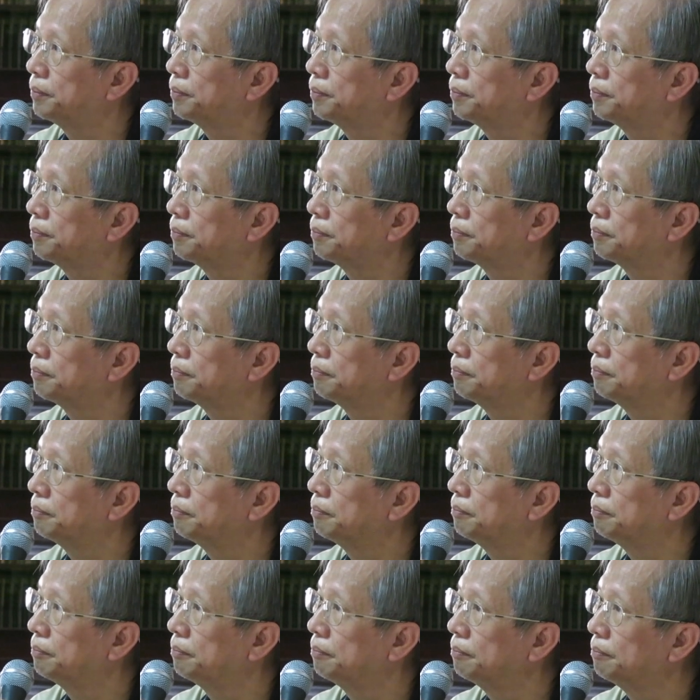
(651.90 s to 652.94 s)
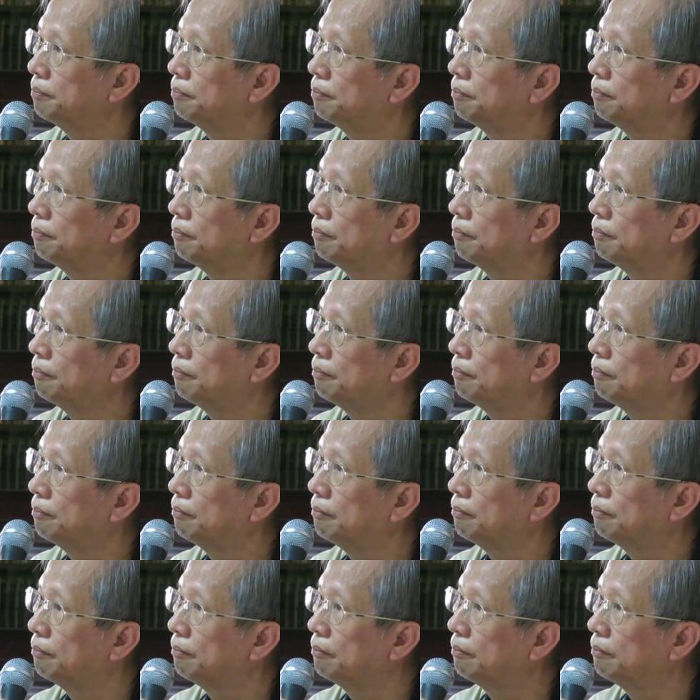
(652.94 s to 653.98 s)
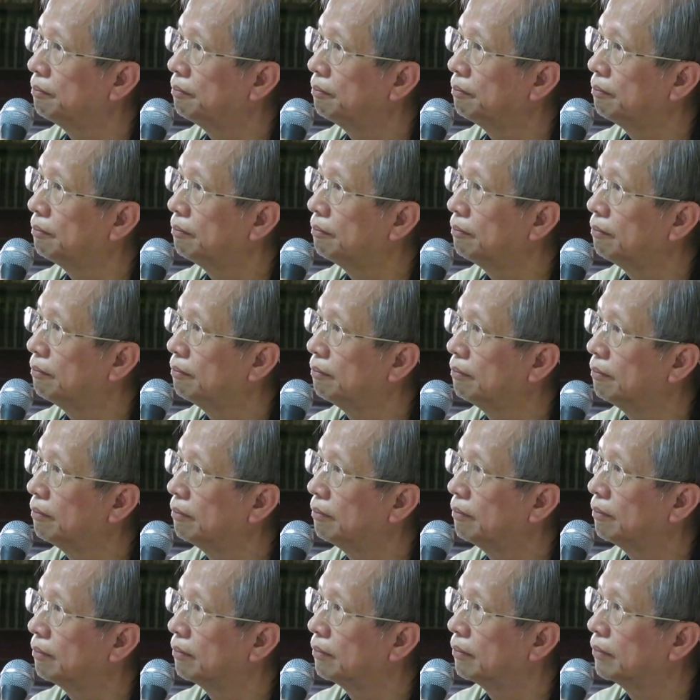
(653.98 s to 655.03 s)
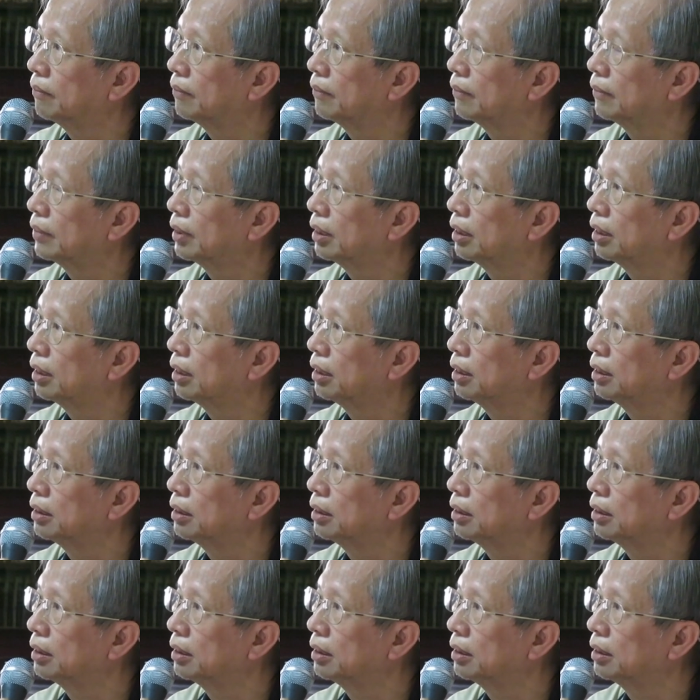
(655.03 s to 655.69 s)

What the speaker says: No one is speaking in this clip.